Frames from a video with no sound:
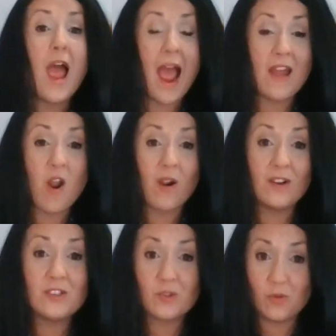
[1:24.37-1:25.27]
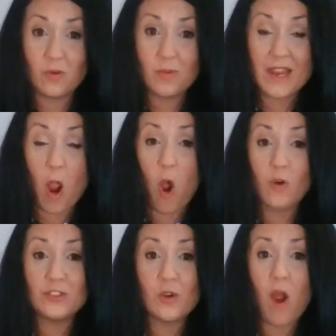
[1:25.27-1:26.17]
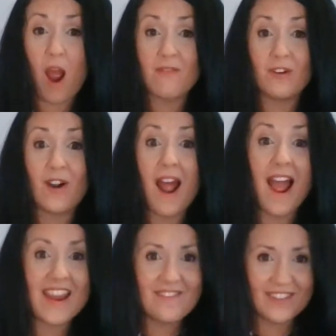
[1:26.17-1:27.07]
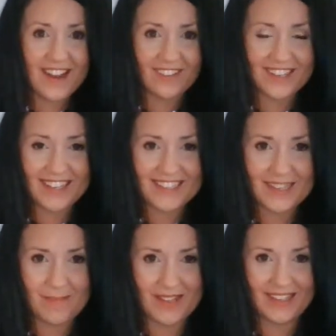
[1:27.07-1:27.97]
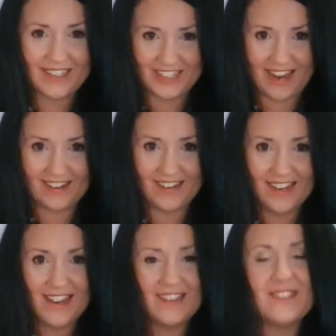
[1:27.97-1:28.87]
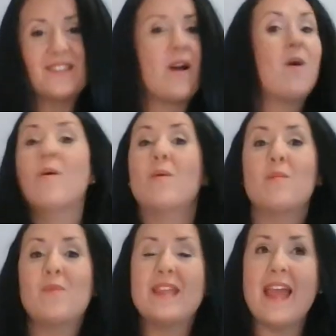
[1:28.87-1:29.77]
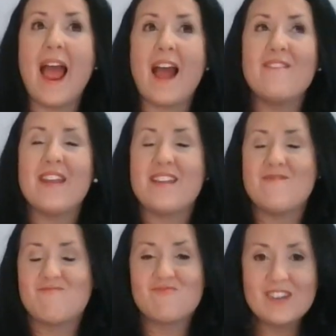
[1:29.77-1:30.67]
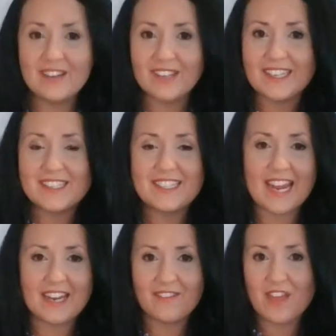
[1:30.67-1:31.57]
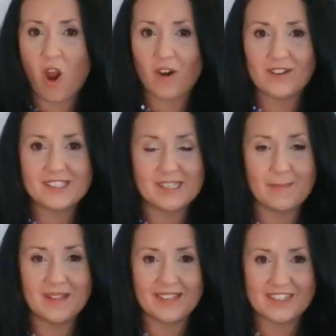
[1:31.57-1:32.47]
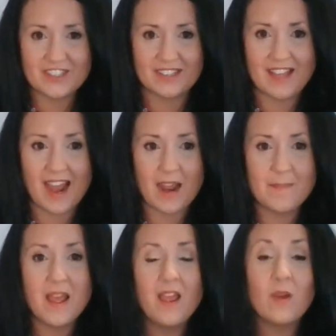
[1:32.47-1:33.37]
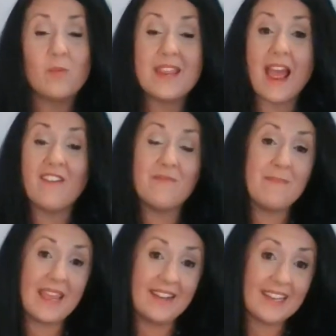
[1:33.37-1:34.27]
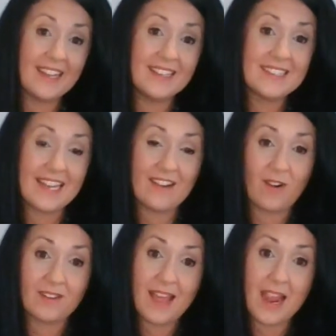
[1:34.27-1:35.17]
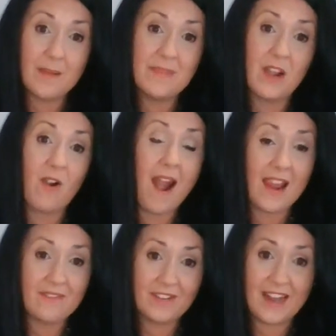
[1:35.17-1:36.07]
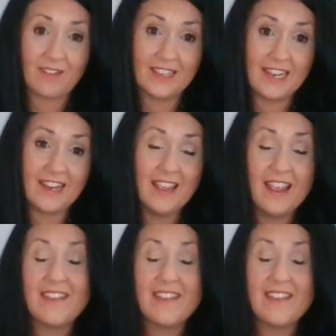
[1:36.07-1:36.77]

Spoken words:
At our school, we also offer high fidelity simulation. So we have a really state of the art simulation lab. We have mannequins in our lab that are high fidelity.